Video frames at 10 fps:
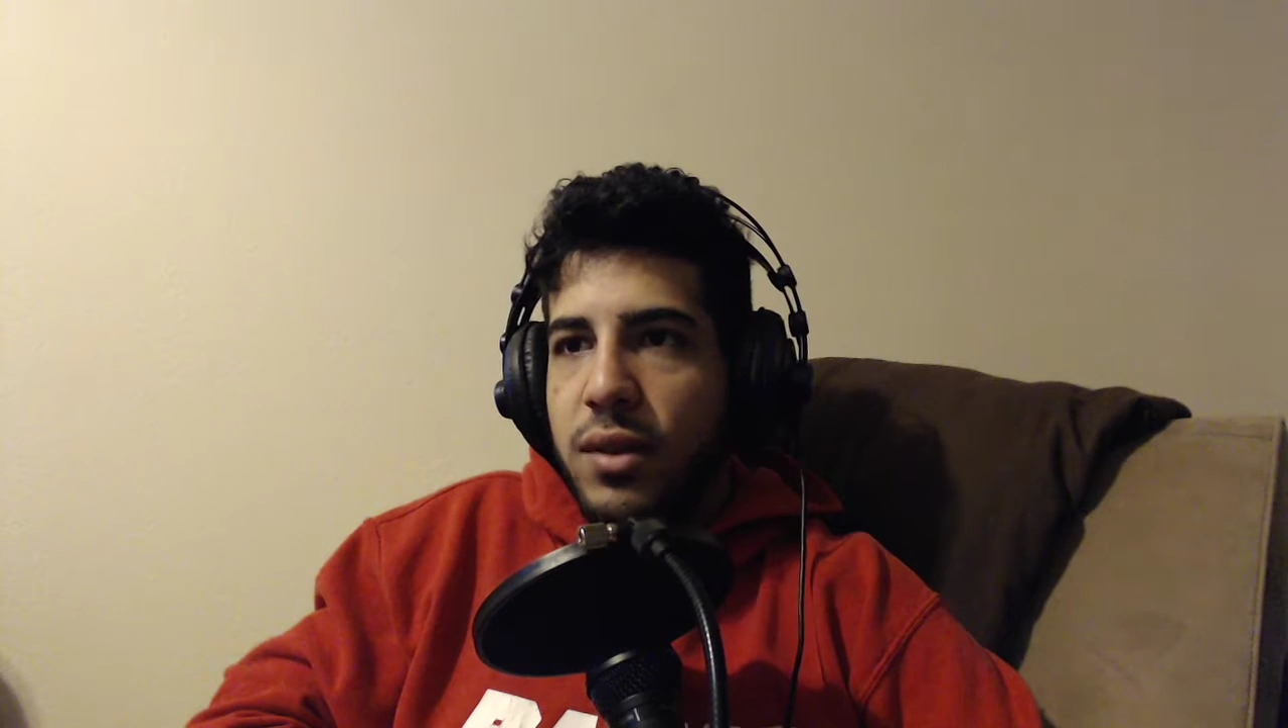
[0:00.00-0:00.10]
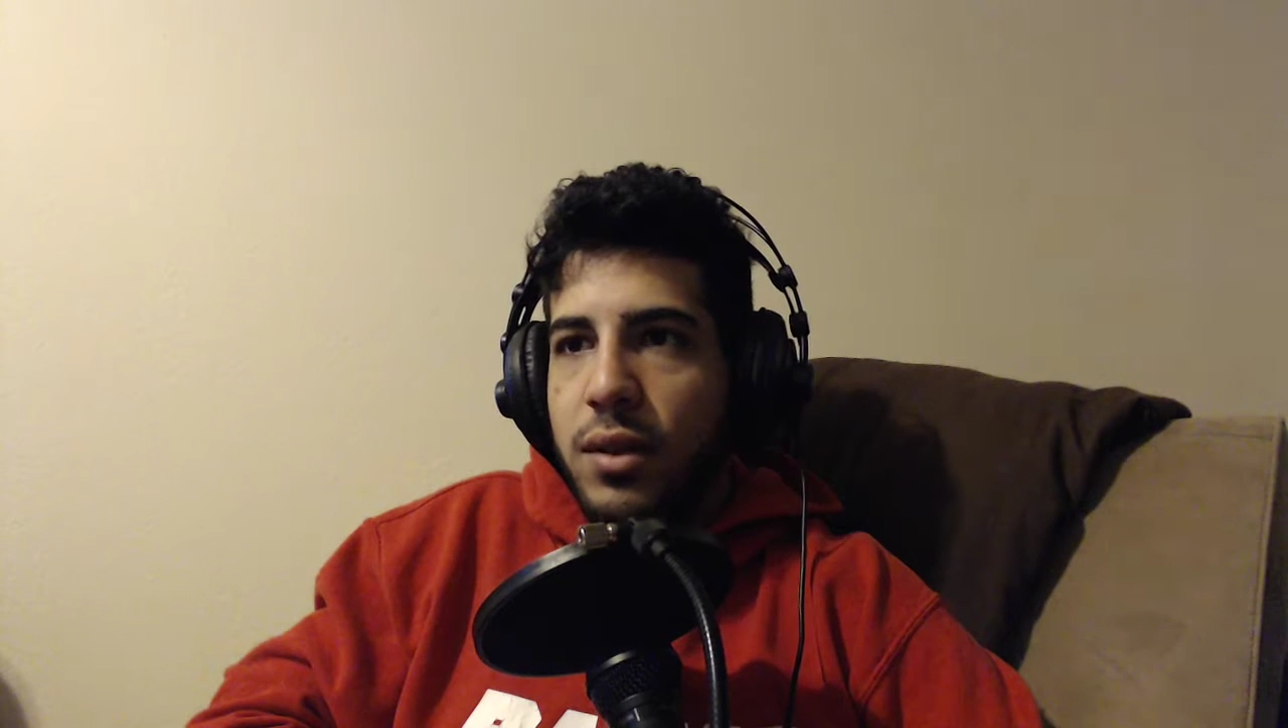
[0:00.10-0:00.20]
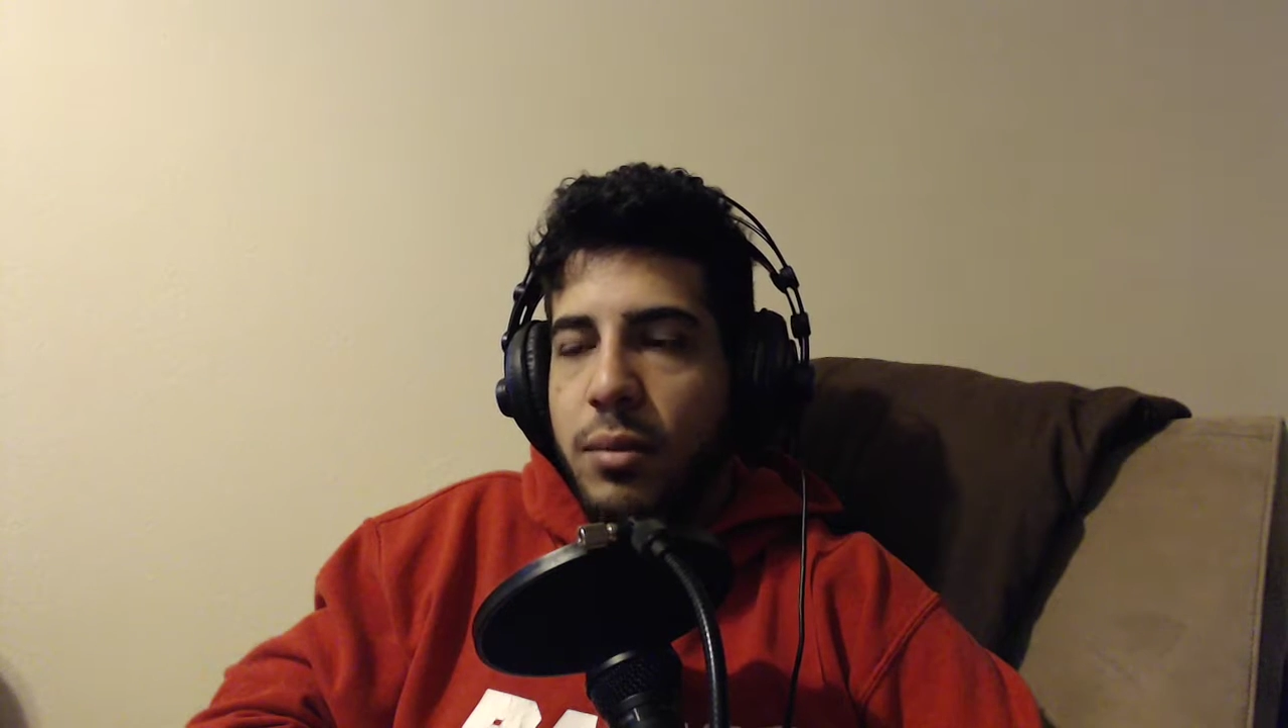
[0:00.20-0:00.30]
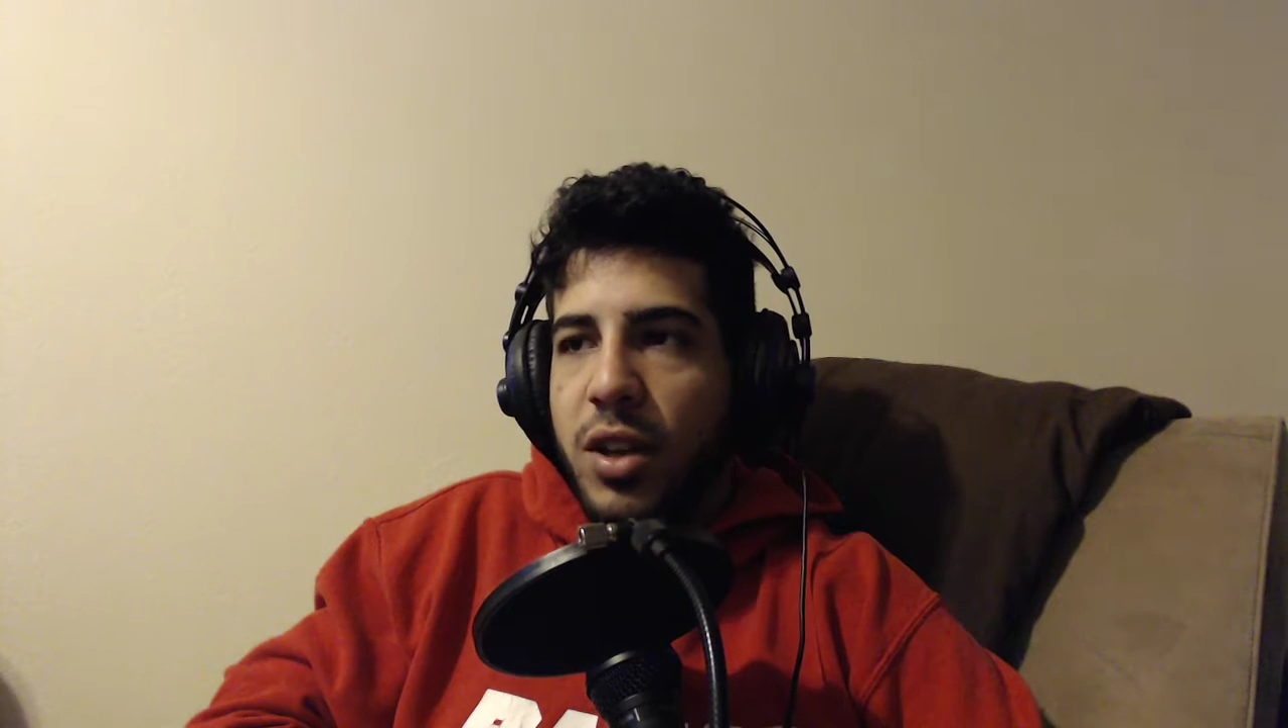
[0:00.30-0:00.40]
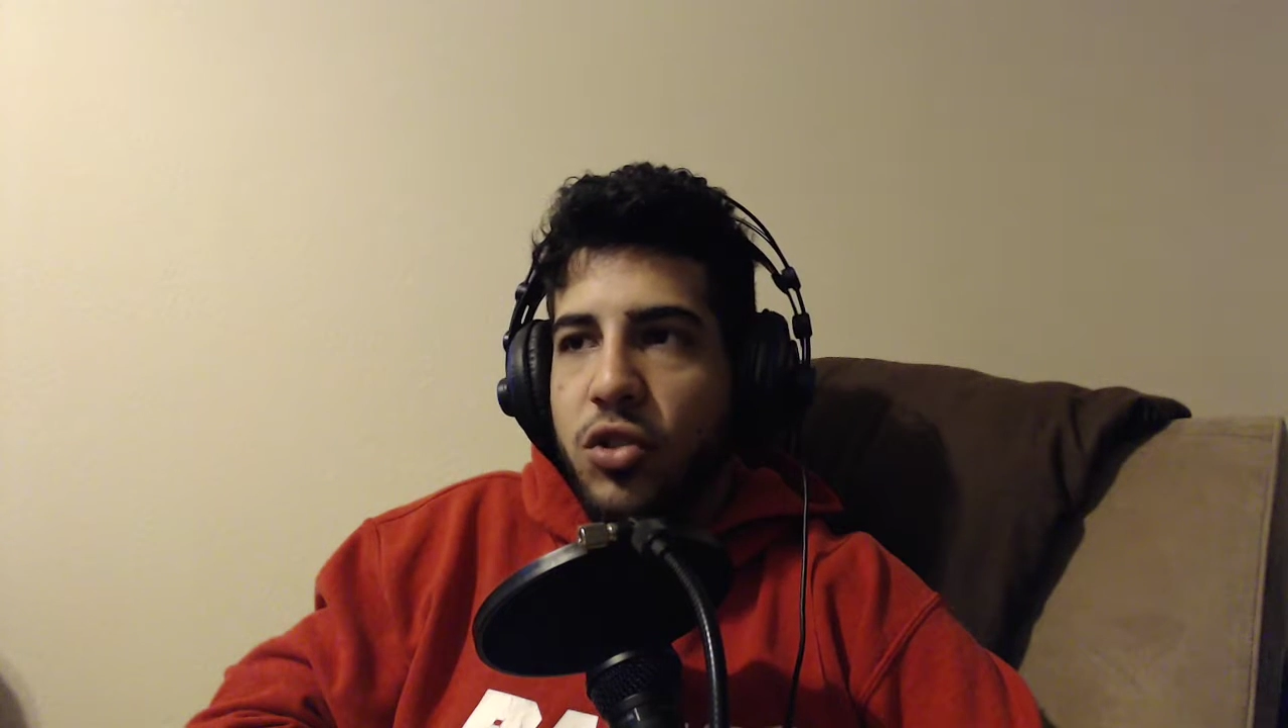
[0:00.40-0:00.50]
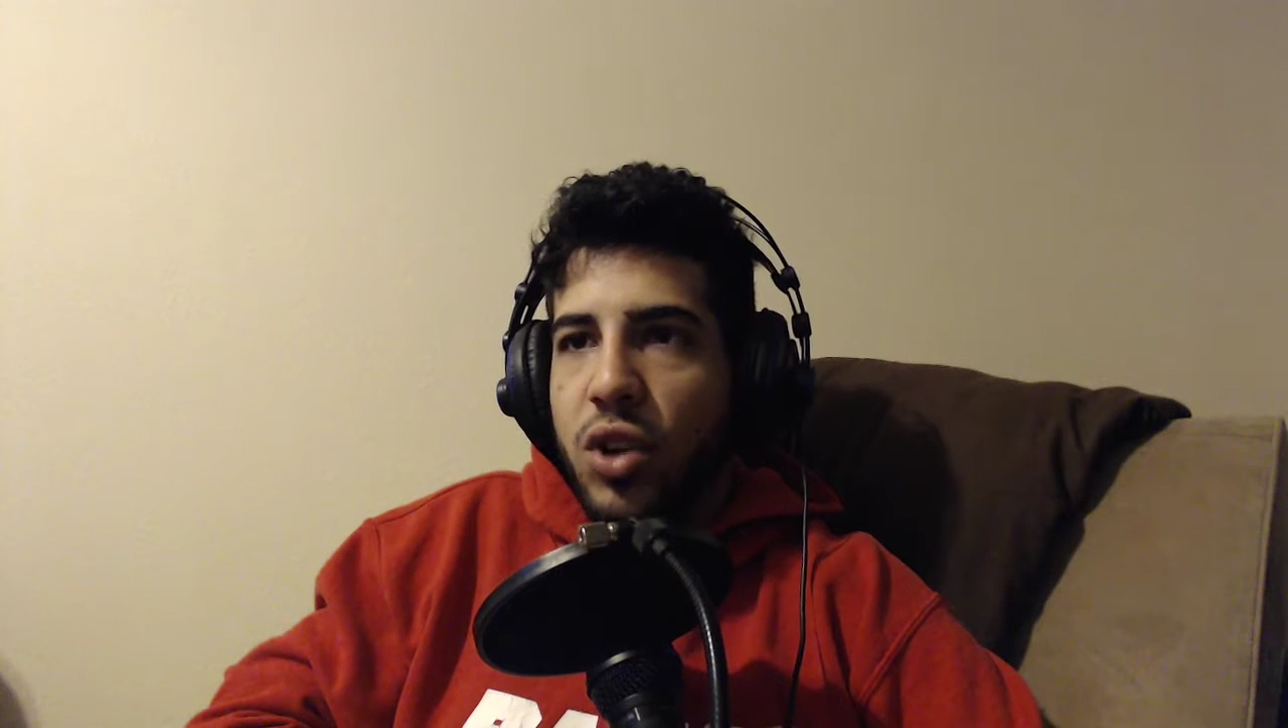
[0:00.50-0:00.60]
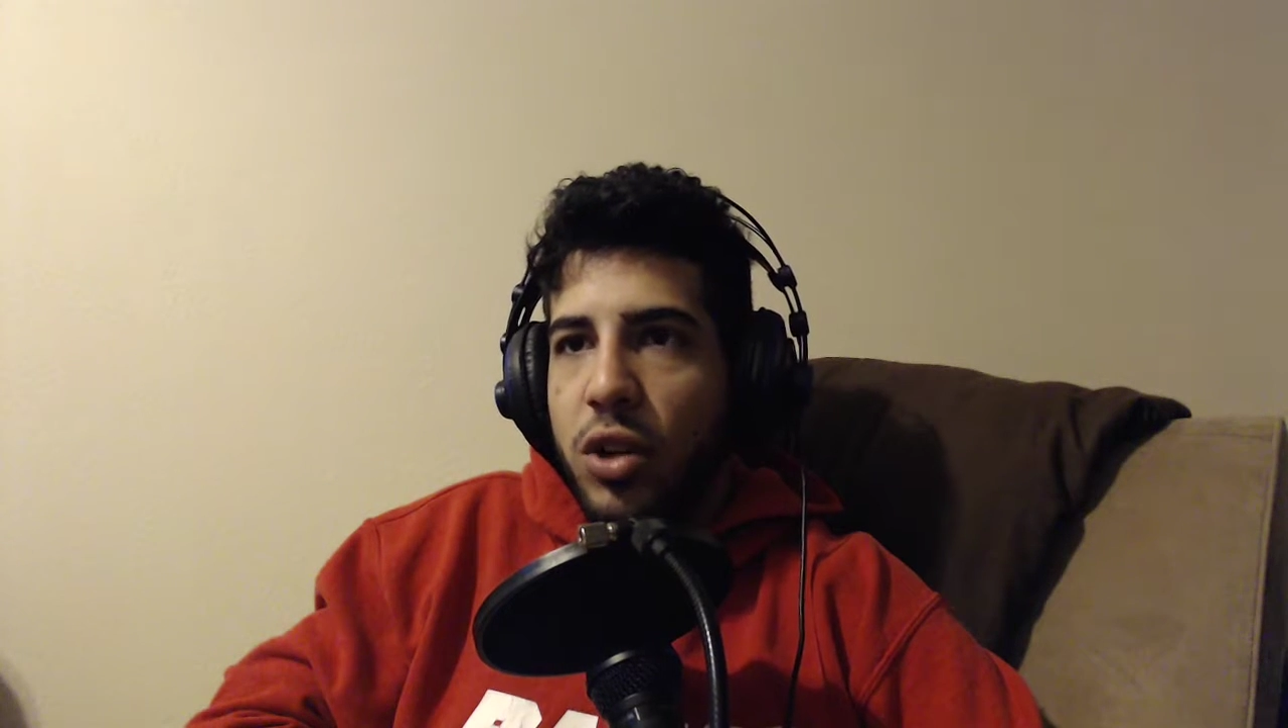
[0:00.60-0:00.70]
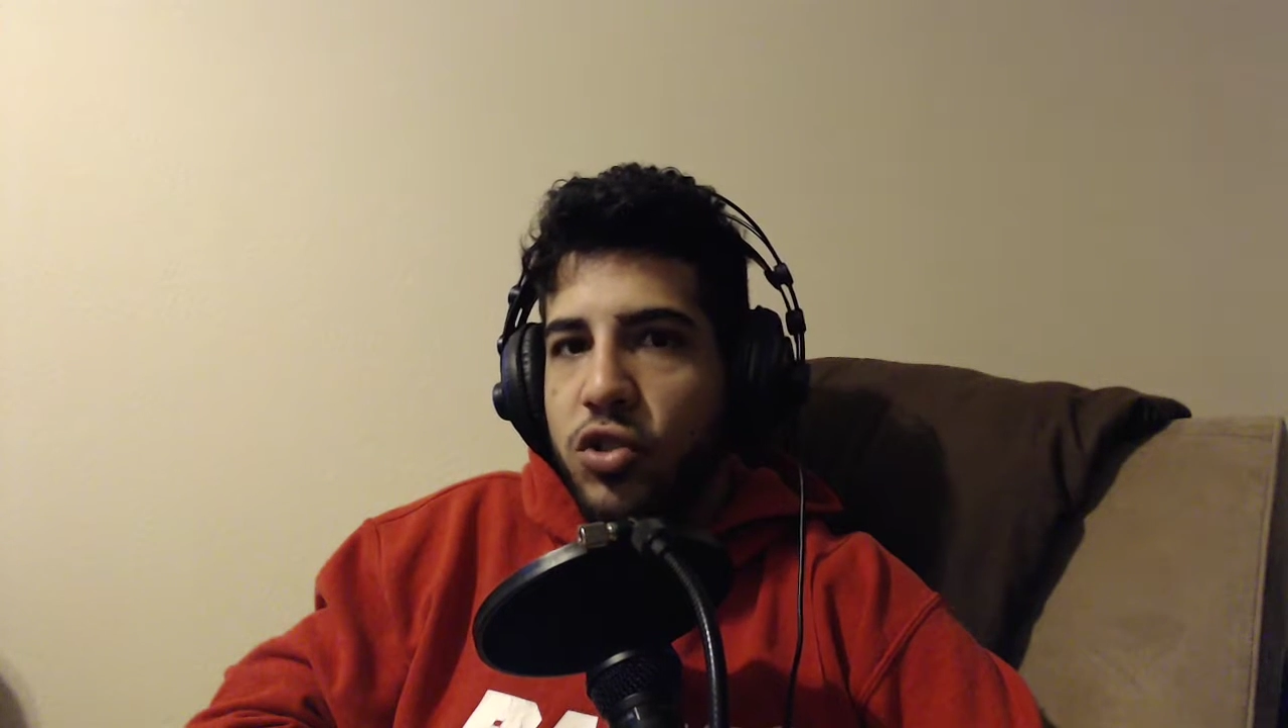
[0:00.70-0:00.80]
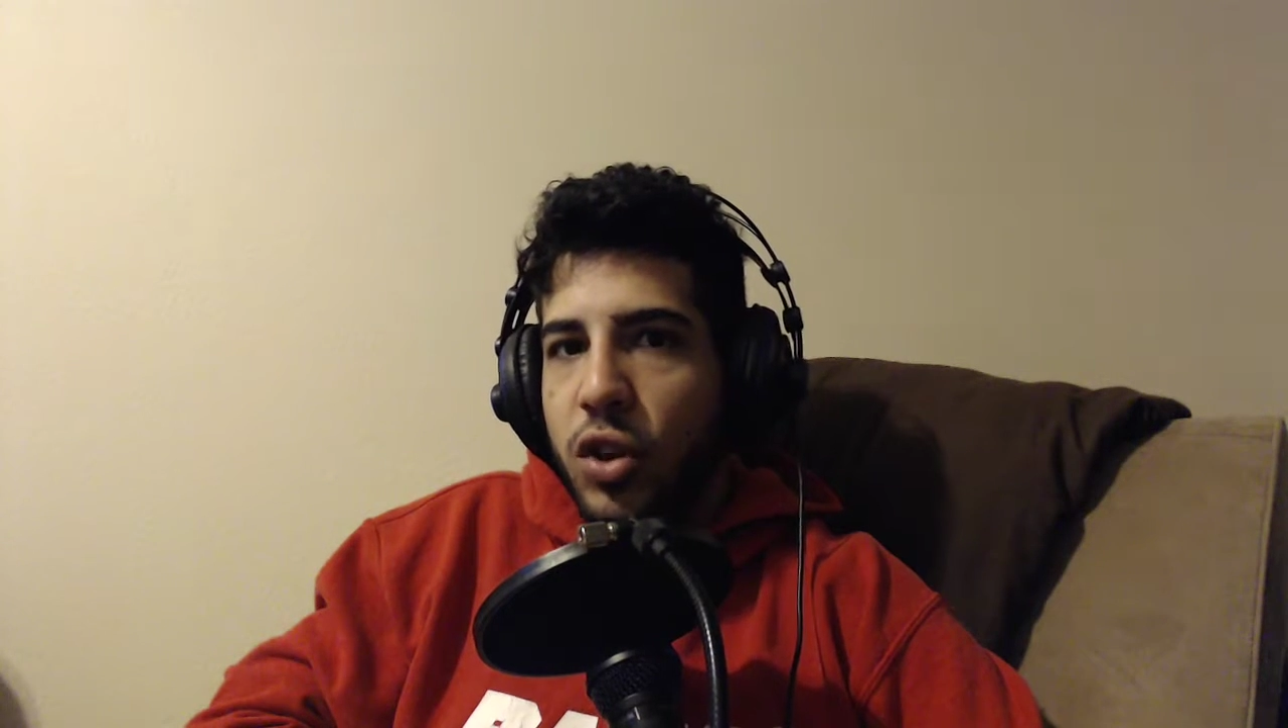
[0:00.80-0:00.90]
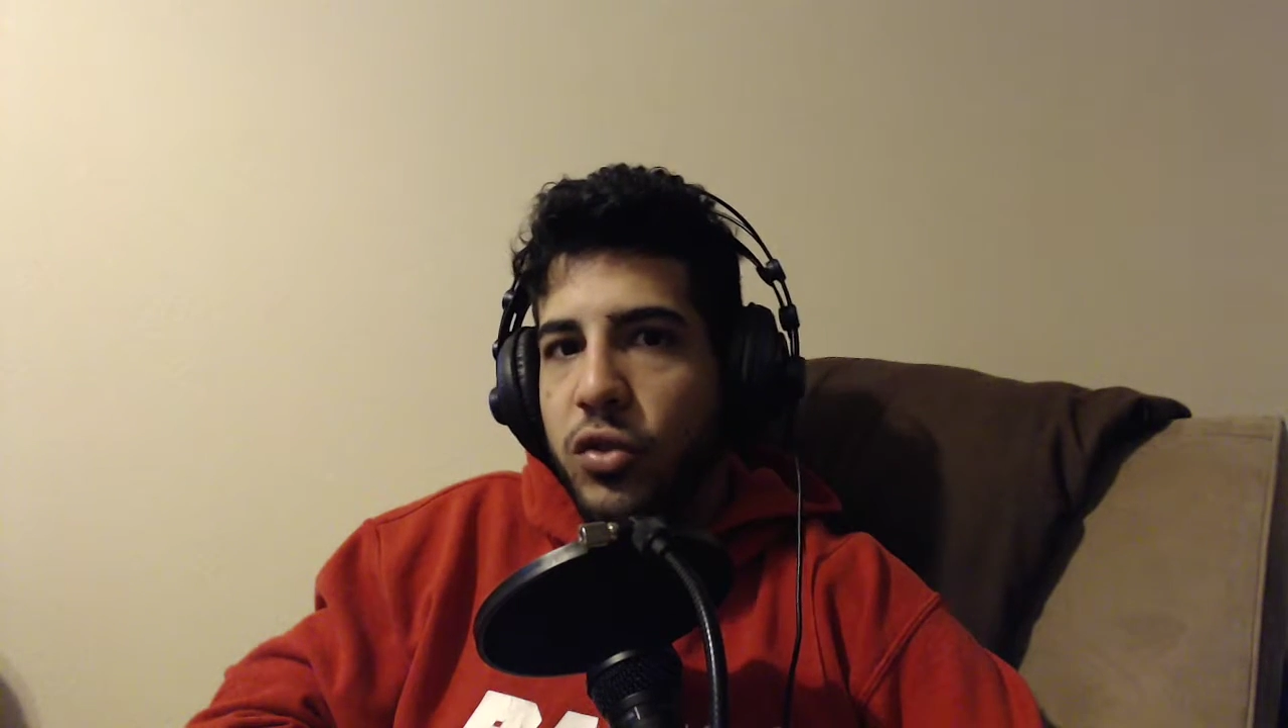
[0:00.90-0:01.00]
I mean,
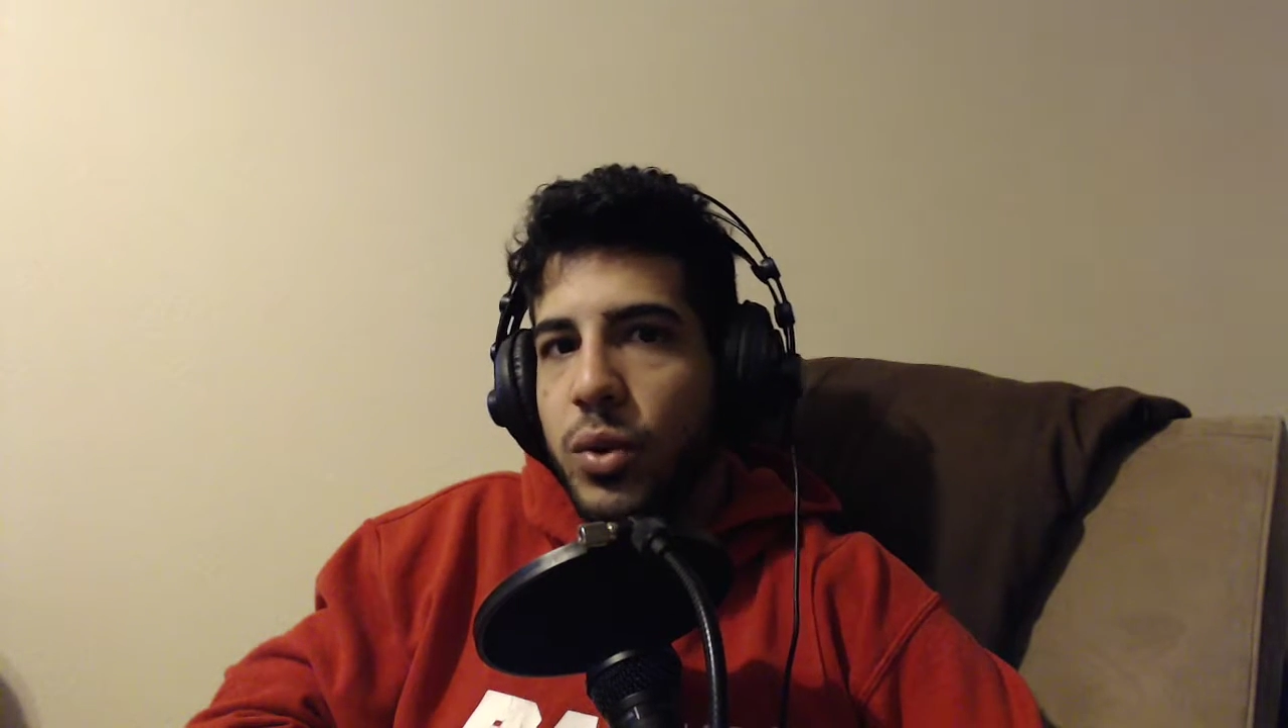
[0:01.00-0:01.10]
John Jones